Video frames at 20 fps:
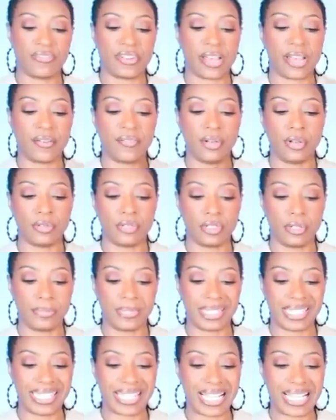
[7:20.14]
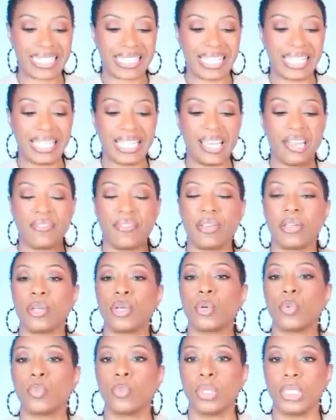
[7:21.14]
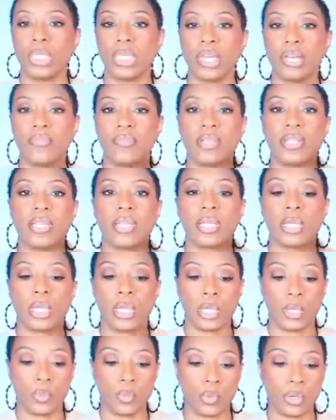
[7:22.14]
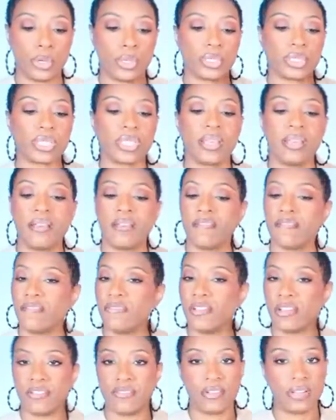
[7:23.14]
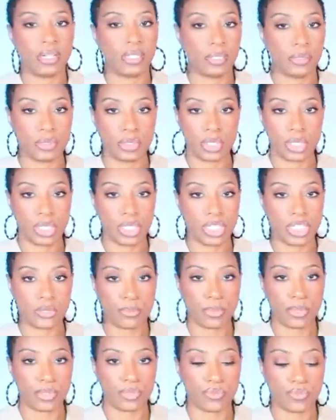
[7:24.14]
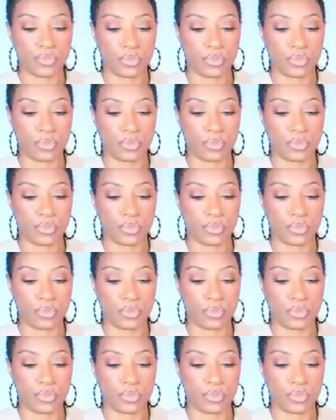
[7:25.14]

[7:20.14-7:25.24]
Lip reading: 5, goes up to size 11. We love it. It works very, very close to the inspiration